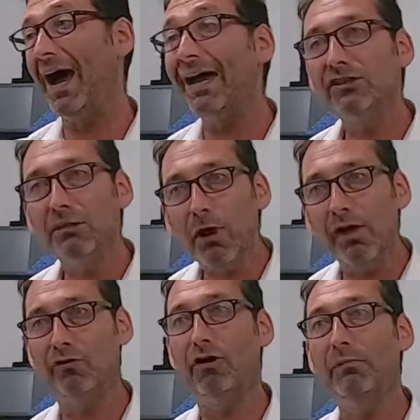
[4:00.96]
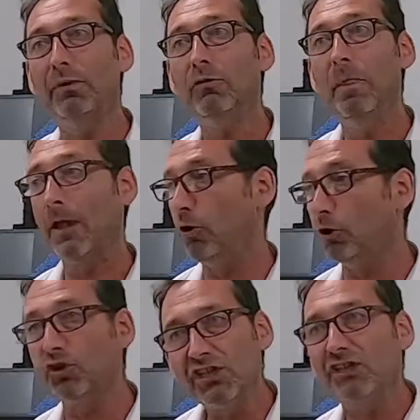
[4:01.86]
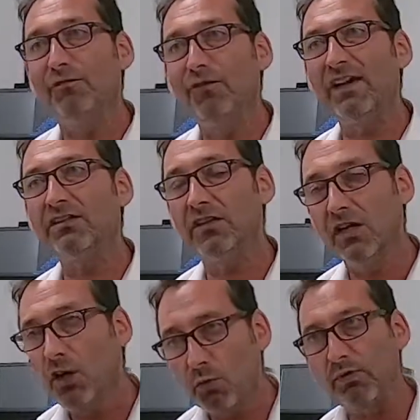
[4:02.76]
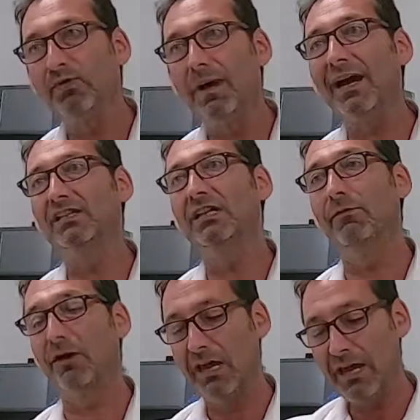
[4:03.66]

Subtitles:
antimicrobial or your disinfectant with the bacteria,